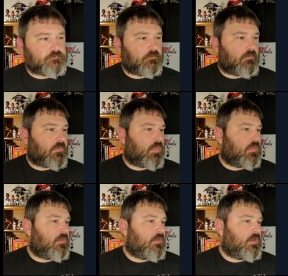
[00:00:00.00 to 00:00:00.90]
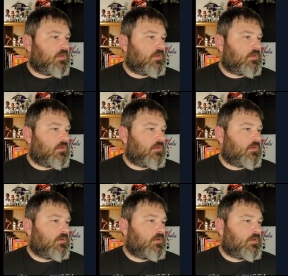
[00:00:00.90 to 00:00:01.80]

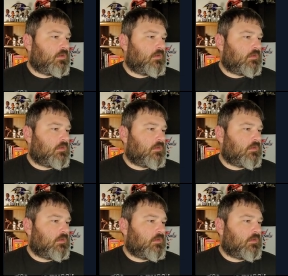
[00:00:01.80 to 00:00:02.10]
Nothing is said.